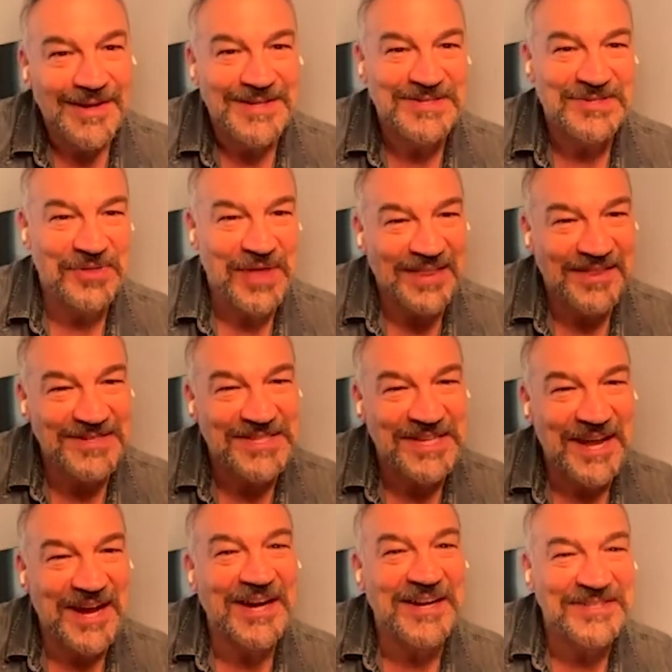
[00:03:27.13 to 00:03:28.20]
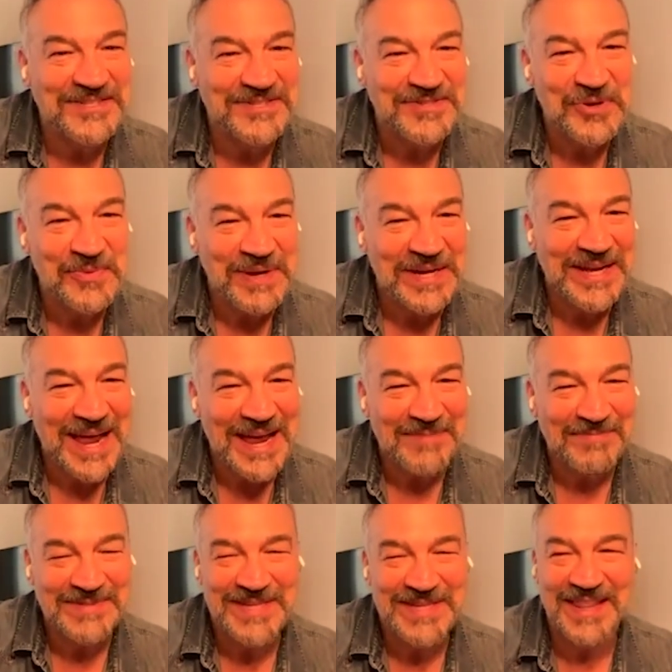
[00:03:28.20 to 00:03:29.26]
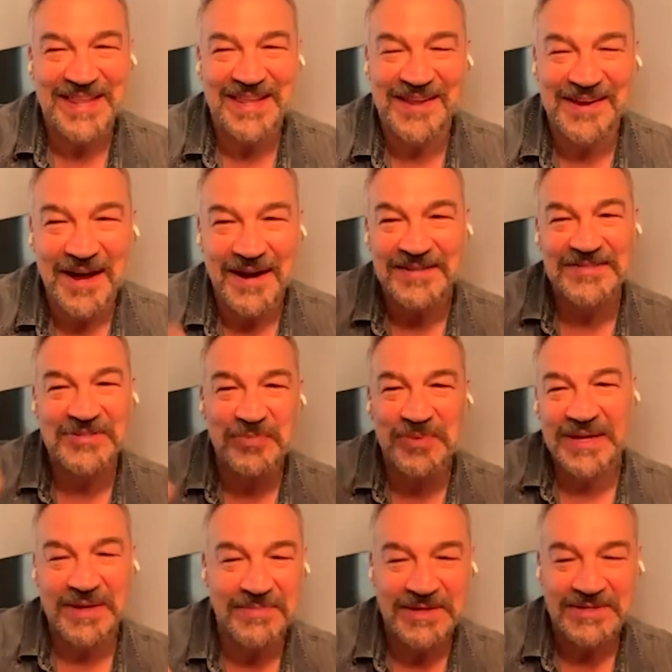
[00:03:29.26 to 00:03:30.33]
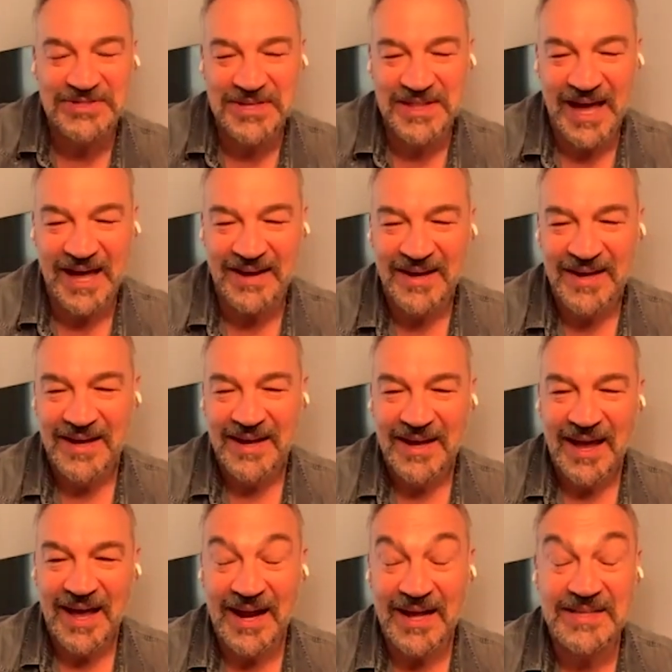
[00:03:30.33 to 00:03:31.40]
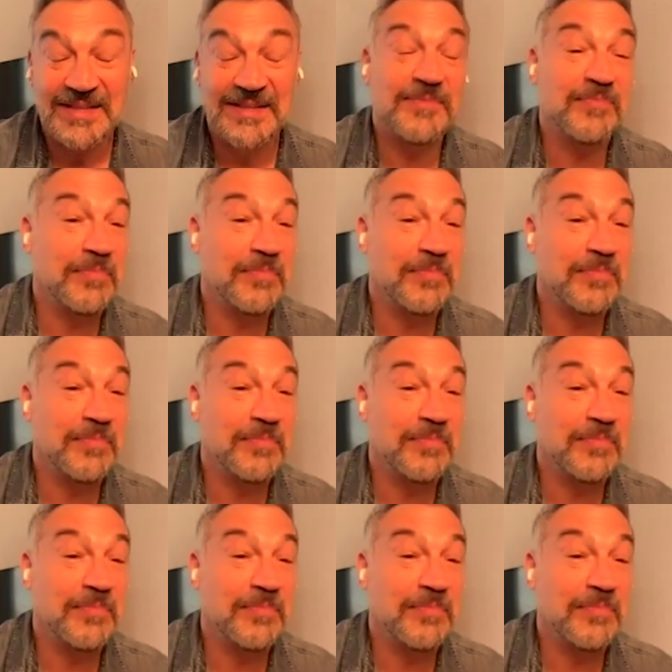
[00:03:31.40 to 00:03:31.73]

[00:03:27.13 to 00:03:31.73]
so that there's an unassuming name to the unassuming image to that. And I